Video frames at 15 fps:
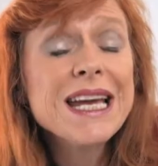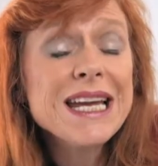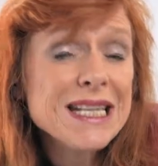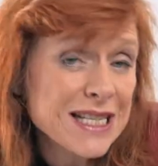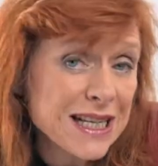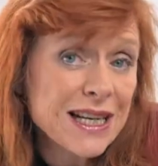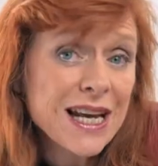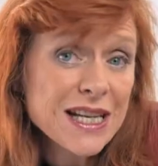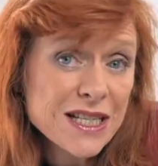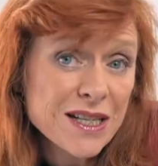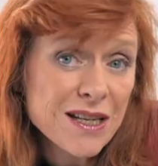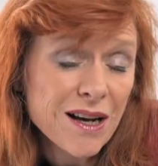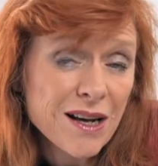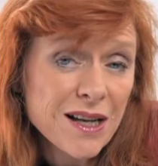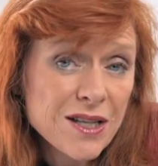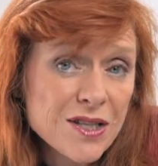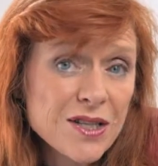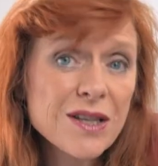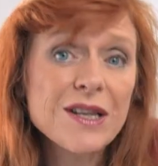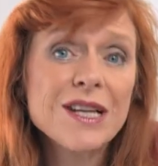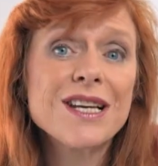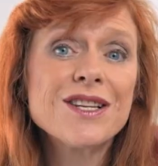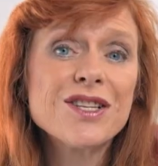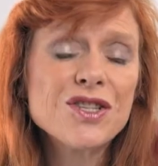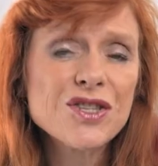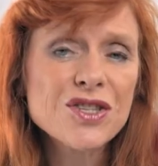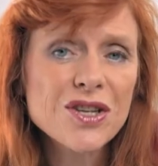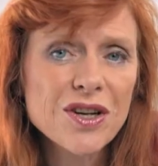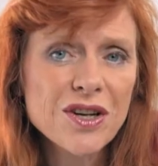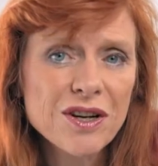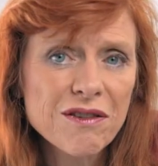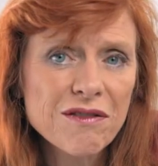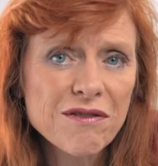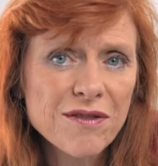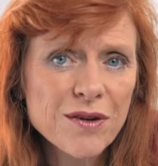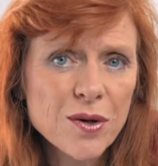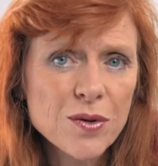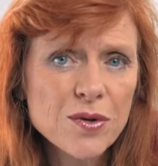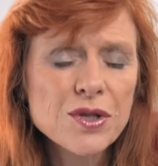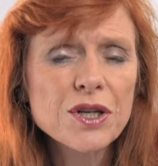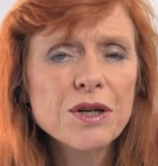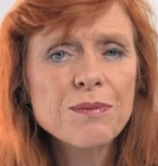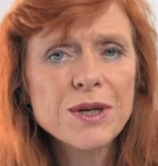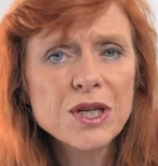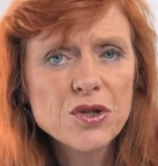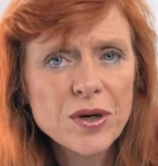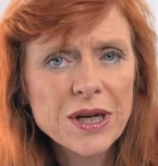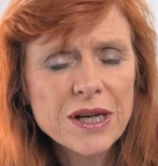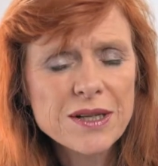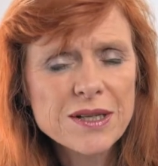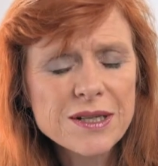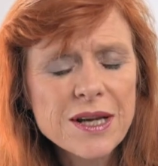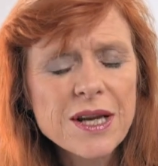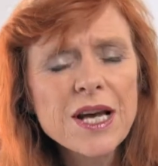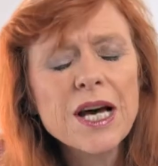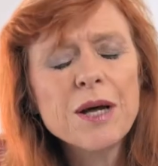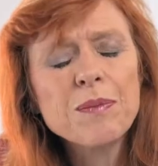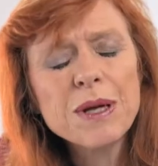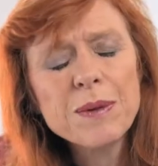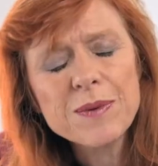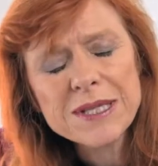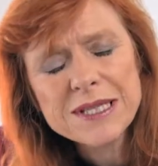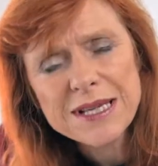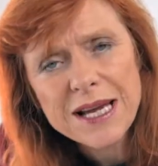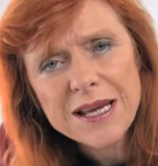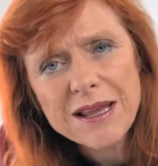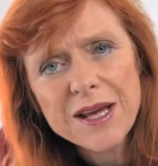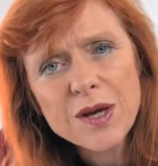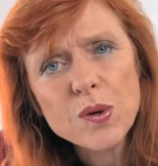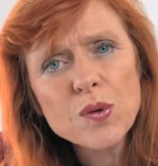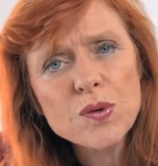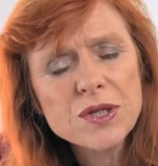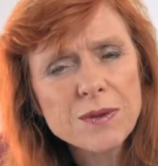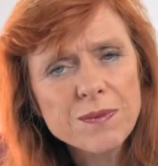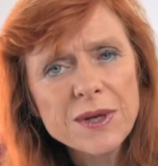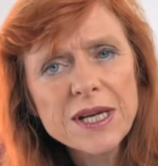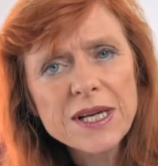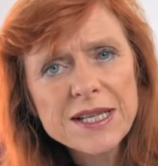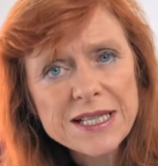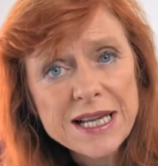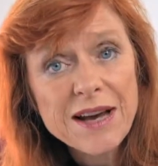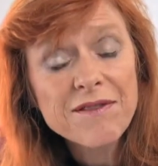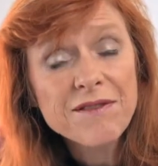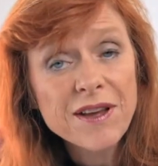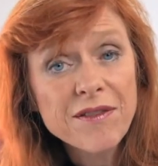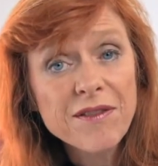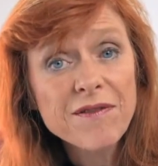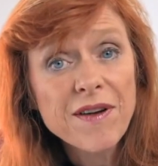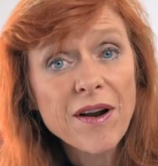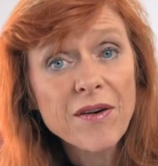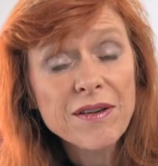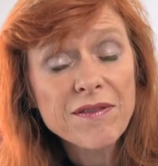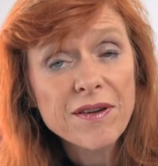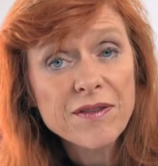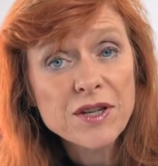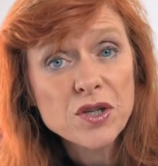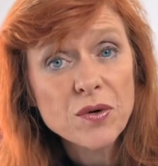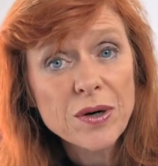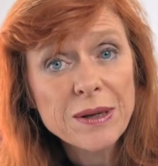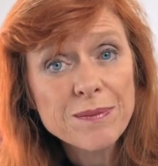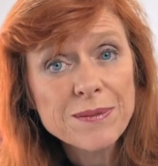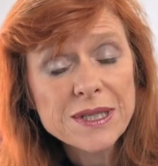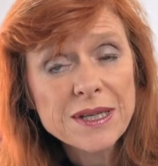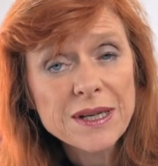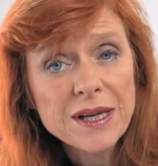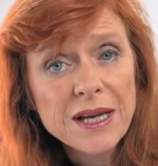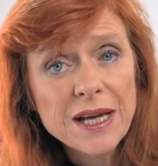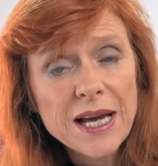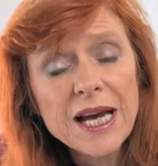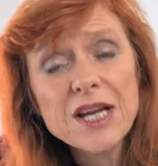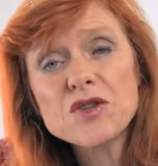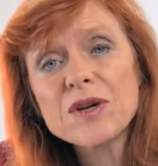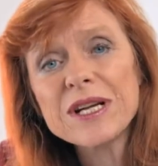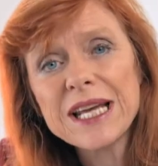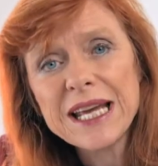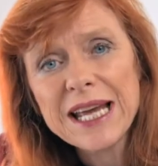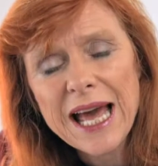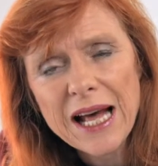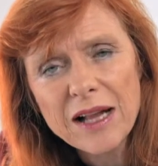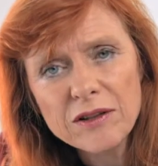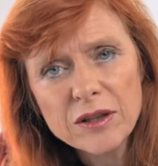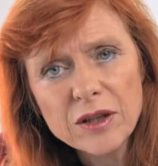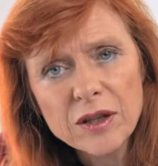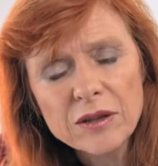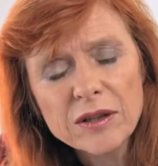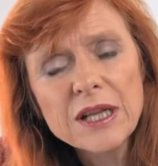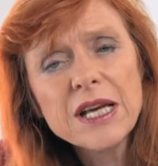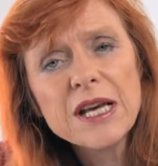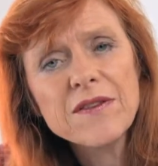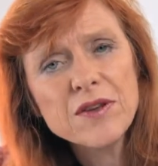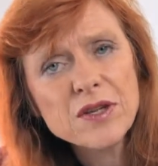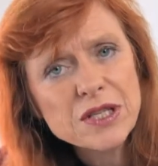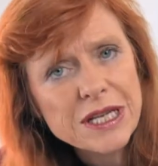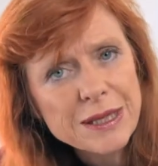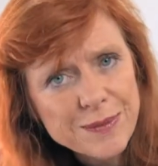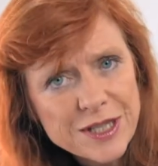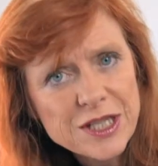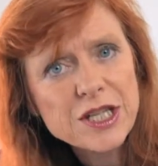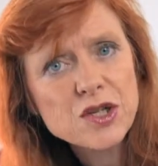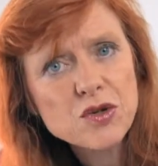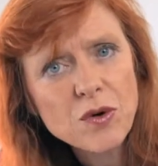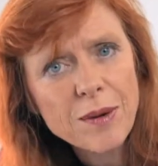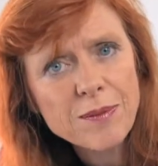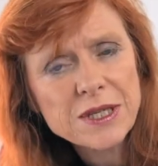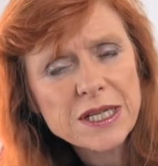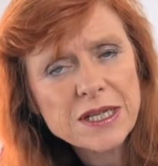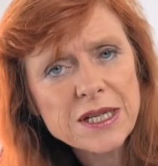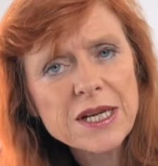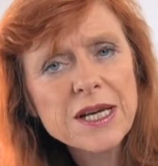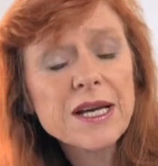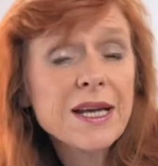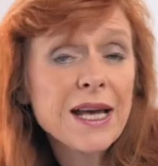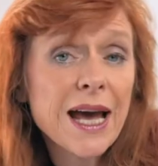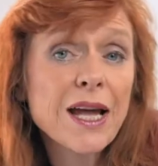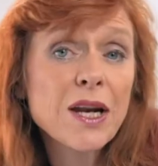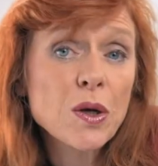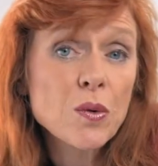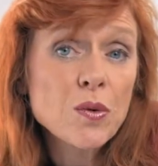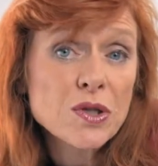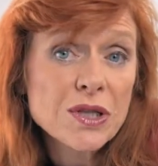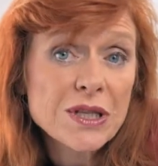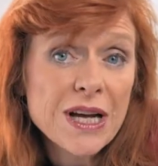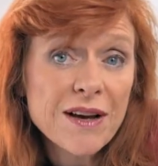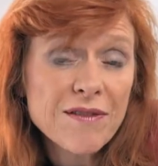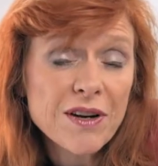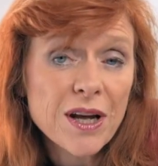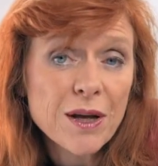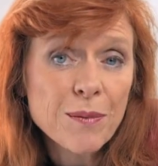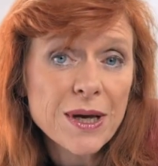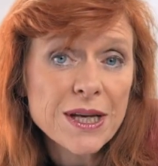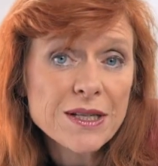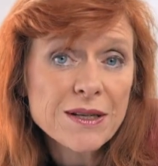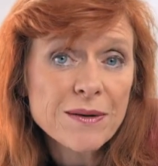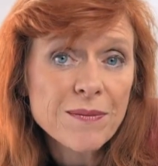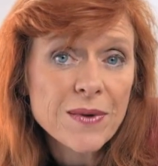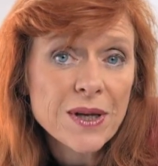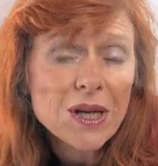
Eating late at night, certainly certain foods can be triggers, and people say they cause them to have very vivid dreams. And drinking alcohol, if your sleep is disrupted, can cause you to have nightmares.